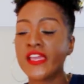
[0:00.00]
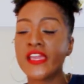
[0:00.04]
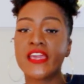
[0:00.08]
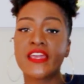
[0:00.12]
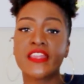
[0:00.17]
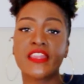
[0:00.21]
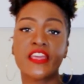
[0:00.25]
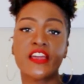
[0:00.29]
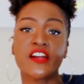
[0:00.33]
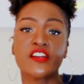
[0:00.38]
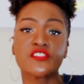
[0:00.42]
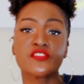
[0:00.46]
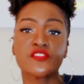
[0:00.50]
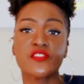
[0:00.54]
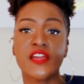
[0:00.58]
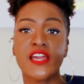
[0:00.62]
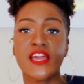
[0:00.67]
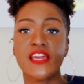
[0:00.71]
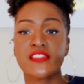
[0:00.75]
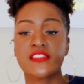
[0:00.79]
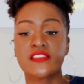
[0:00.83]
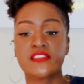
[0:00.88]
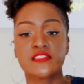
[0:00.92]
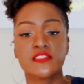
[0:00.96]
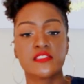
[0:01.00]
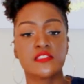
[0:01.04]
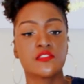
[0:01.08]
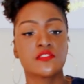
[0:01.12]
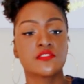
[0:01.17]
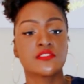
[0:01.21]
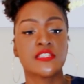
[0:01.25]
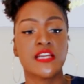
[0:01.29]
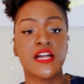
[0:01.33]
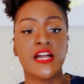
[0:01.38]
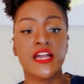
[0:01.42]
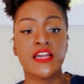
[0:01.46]
And they also had this
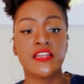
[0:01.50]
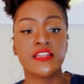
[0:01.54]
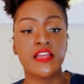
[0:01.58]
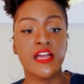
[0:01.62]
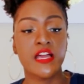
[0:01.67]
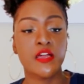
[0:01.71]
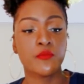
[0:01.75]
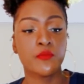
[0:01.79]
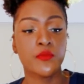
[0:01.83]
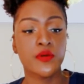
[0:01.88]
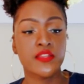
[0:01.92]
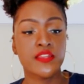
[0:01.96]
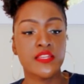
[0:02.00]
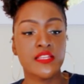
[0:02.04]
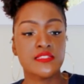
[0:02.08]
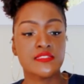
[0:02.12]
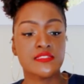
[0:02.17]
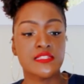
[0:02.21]
little tie-dye one that